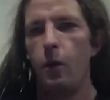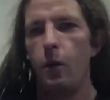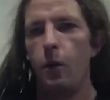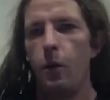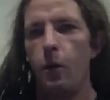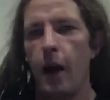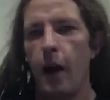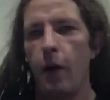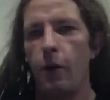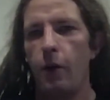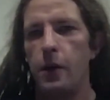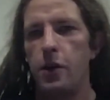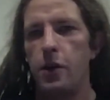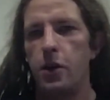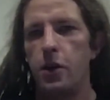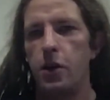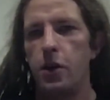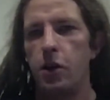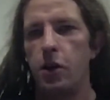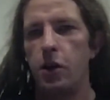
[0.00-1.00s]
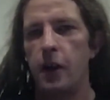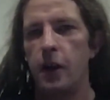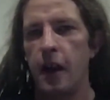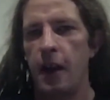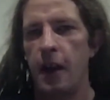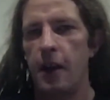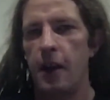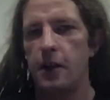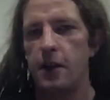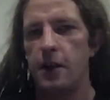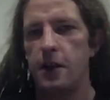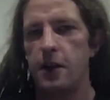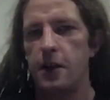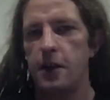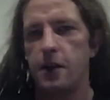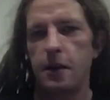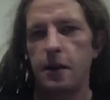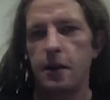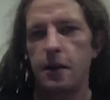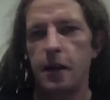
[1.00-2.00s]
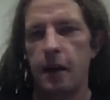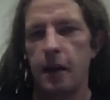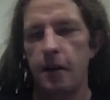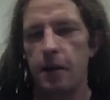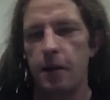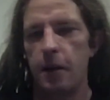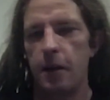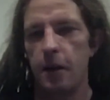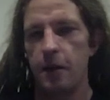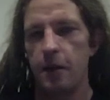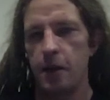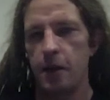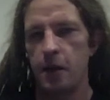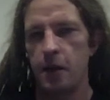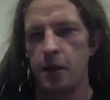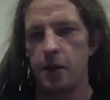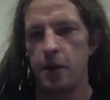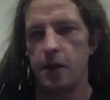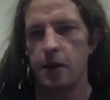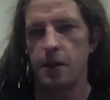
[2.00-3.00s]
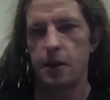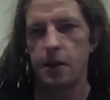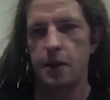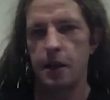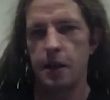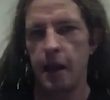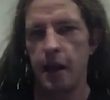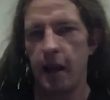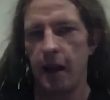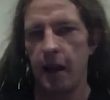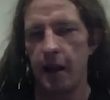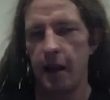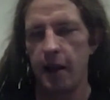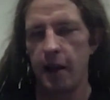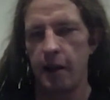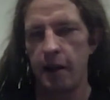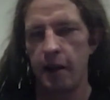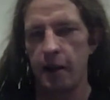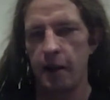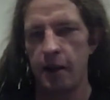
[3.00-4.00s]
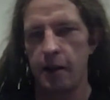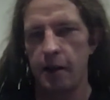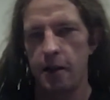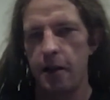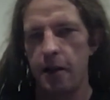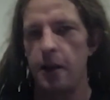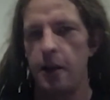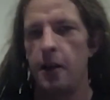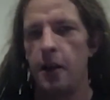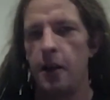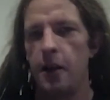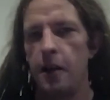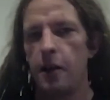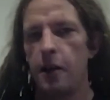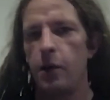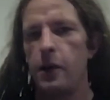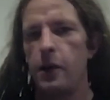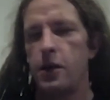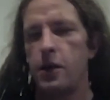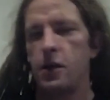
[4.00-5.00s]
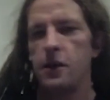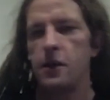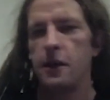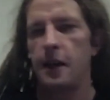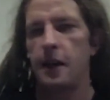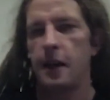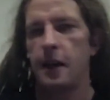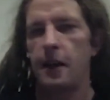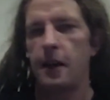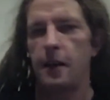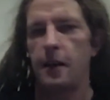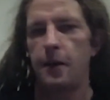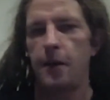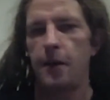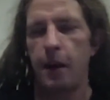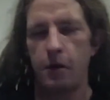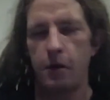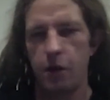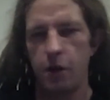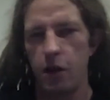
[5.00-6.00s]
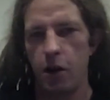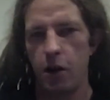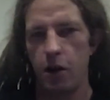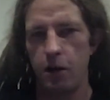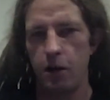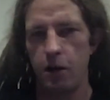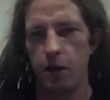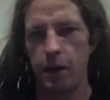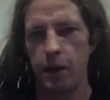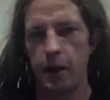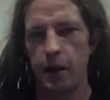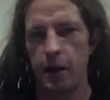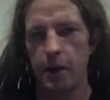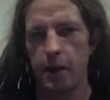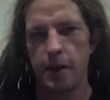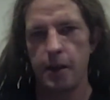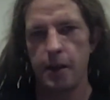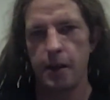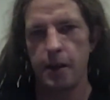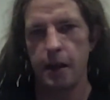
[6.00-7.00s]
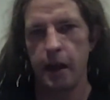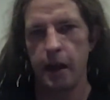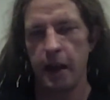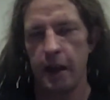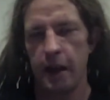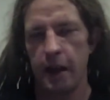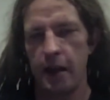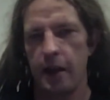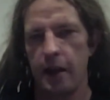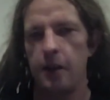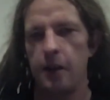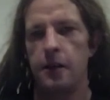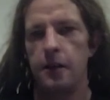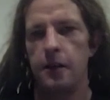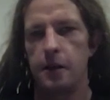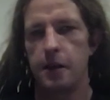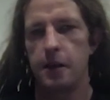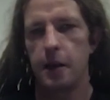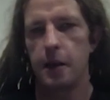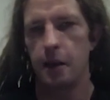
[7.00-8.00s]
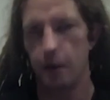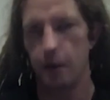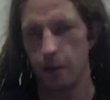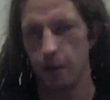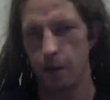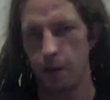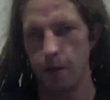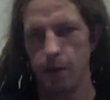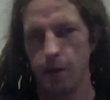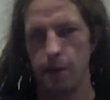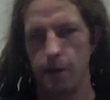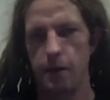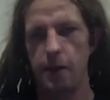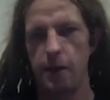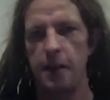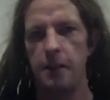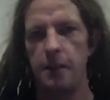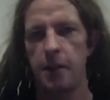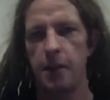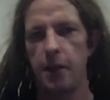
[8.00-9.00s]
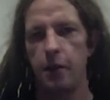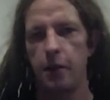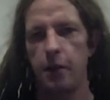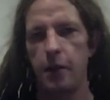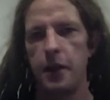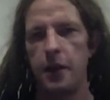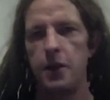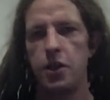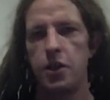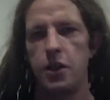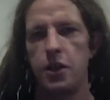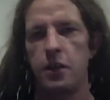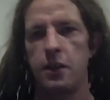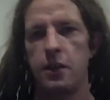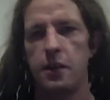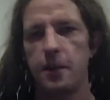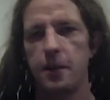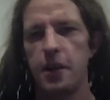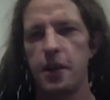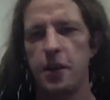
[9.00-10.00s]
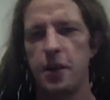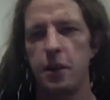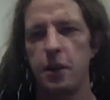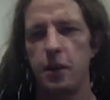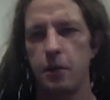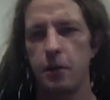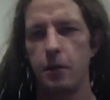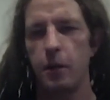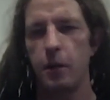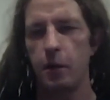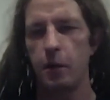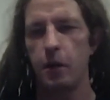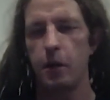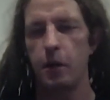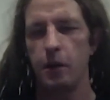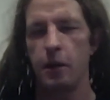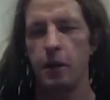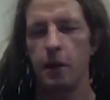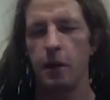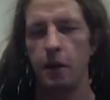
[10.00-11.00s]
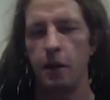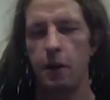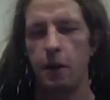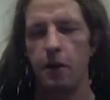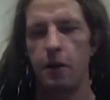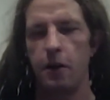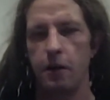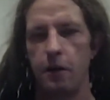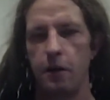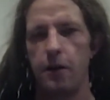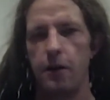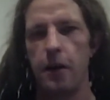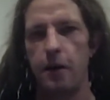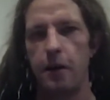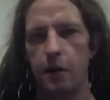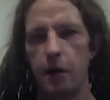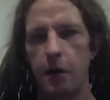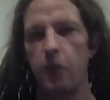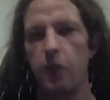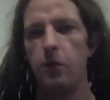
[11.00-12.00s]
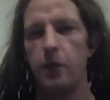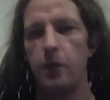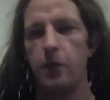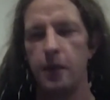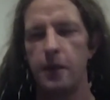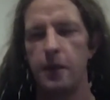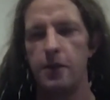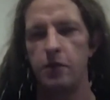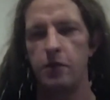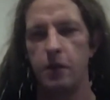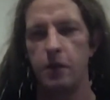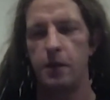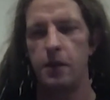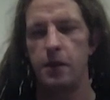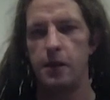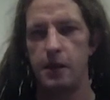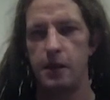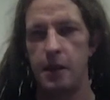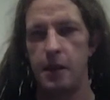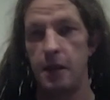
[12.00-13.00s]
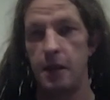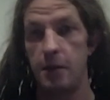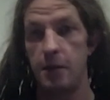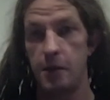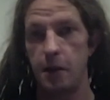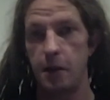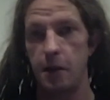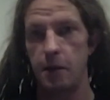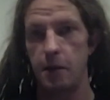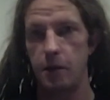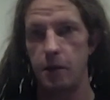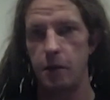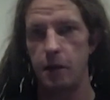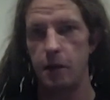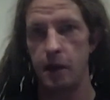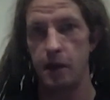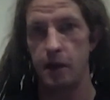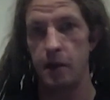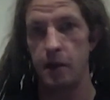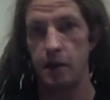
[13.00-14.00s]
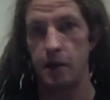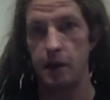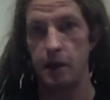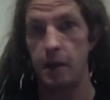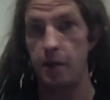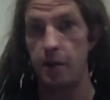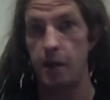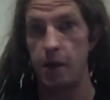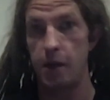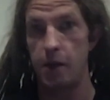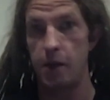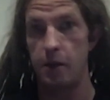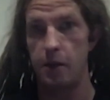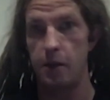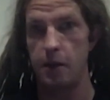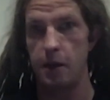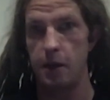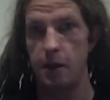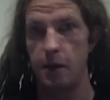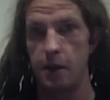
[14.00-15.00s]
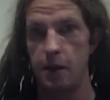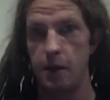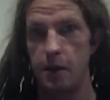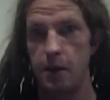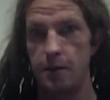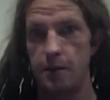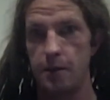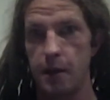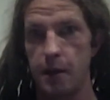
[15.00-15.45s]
how we should look at kind of governance and questions like founder conflict and kind of team cohesion, especially when we're looking at a lot of kind of globally distributed teams, a lot more than in conventional startups.